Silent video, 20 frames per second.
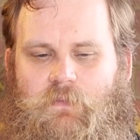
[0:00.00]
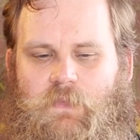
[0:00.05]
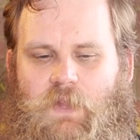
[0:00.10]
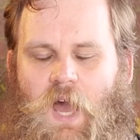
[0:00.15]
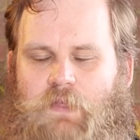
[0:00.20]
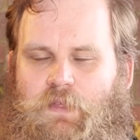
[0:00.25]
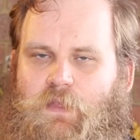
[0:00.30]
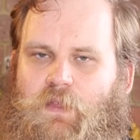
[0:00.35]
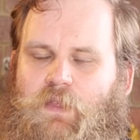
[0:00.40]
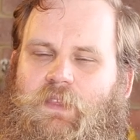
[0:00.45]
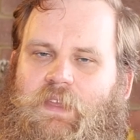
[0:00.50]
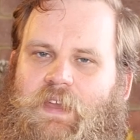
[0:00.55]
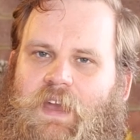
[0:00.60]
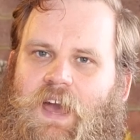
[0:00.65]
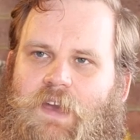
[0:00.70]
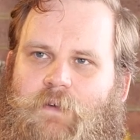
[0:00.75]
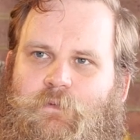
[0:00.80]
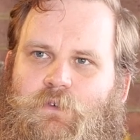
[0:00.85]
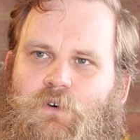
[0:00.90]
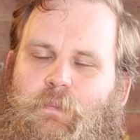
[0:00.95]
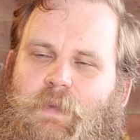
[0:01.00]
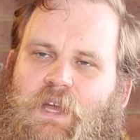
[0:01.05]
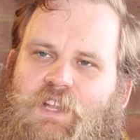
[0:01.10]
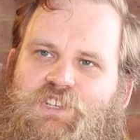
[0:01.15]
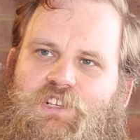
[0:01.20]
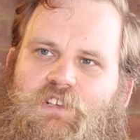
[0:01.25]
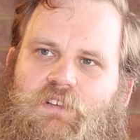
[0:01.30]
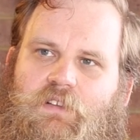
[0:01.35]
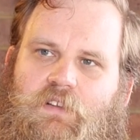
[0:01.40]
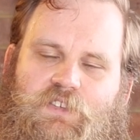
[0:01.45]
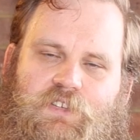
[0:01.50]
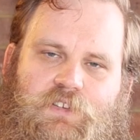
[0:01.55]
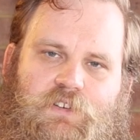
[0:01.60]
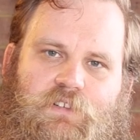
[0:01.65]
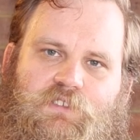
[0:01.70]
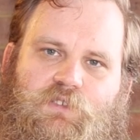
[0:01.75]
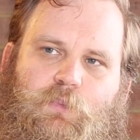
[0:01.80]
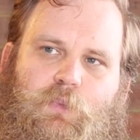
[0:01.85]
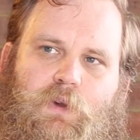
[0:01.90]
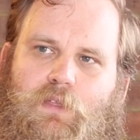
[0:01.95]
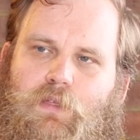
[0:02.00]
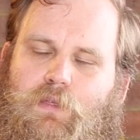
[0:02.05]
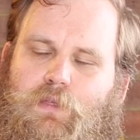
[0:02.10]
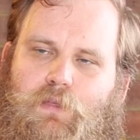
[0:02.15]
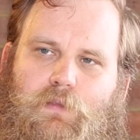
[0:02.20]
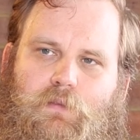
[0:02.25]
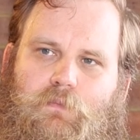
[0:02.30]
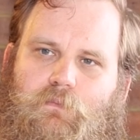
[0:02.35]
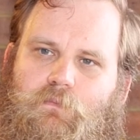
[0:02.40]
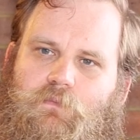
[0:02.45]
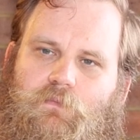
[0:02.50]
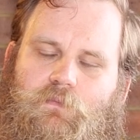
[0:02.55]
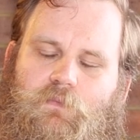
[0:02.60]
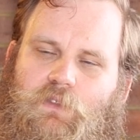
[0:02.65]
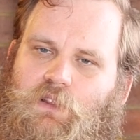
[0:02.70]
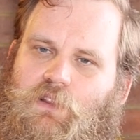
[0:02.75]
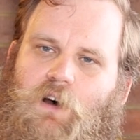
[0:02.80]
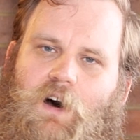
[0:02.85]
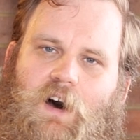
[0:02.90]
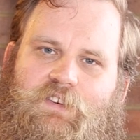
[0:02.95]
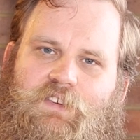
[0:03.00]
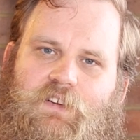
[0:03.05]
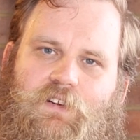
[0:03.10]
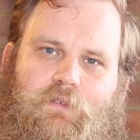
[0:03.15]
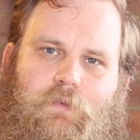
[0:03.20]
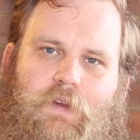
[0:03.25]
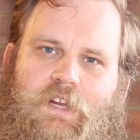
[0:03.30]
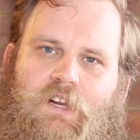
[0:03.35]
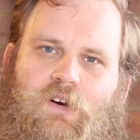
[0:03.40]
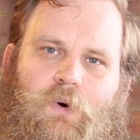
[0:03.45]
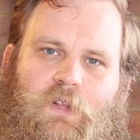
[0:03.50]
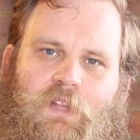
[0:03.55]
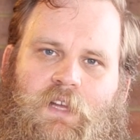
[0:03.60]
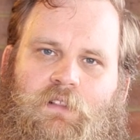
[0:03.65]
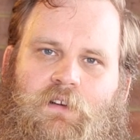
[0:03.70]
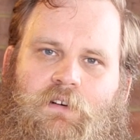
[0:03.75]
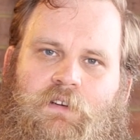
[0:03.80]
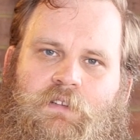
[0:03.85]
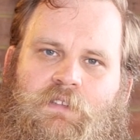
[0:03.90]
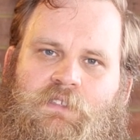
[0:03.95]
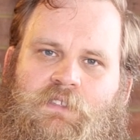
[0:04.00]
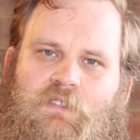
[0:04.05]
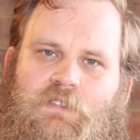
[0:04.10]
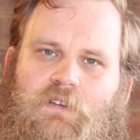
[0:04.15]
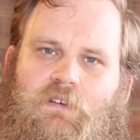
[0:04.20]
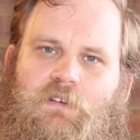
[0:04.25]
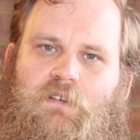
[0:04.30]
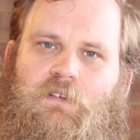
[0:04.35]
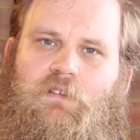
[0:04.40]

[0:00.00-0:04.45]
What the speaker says: other than the aforementioned issues with lighter recoiling loads.